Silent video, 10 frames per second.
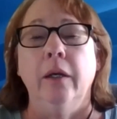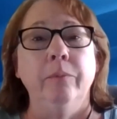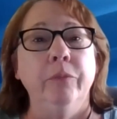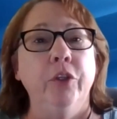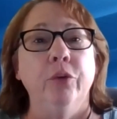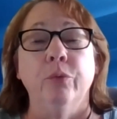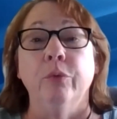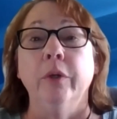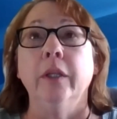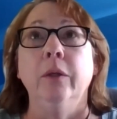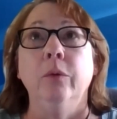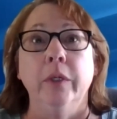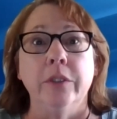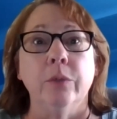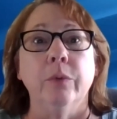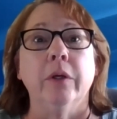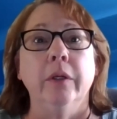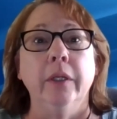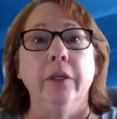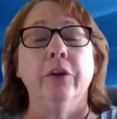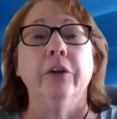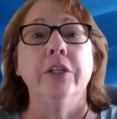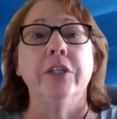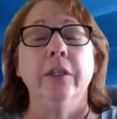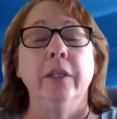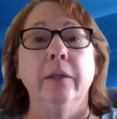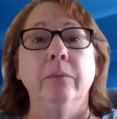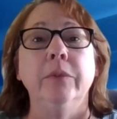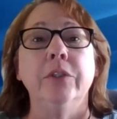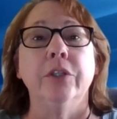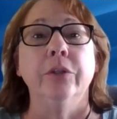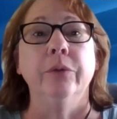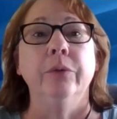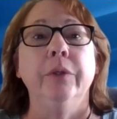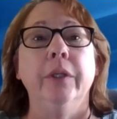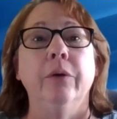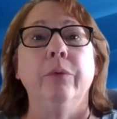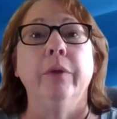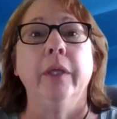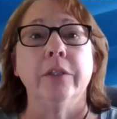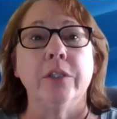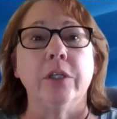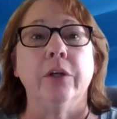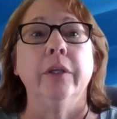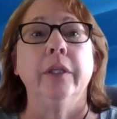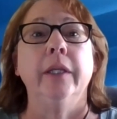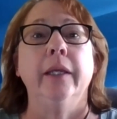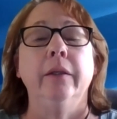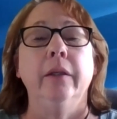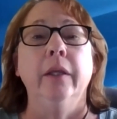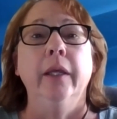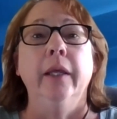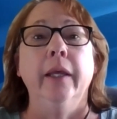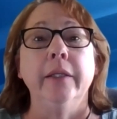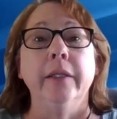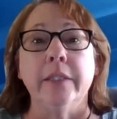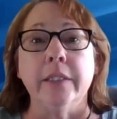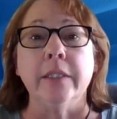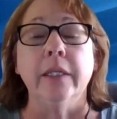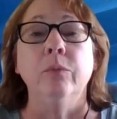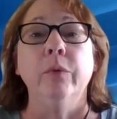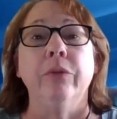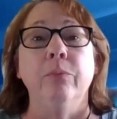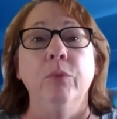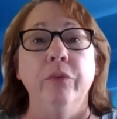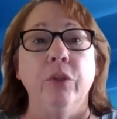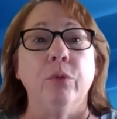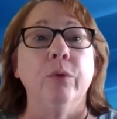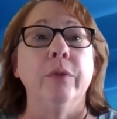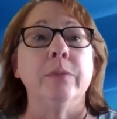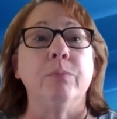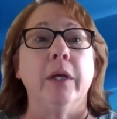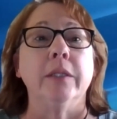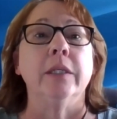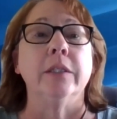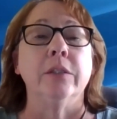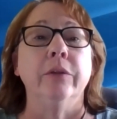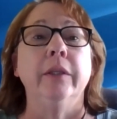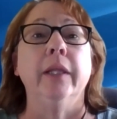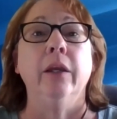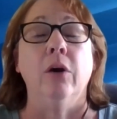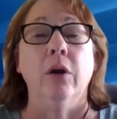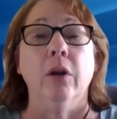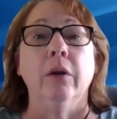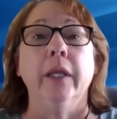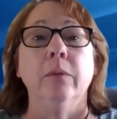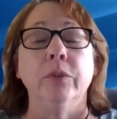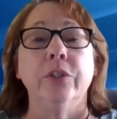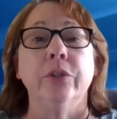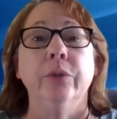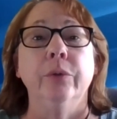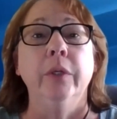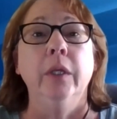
you really want to work on encouraging them to, get started and assist them with moving through this process so that they are able to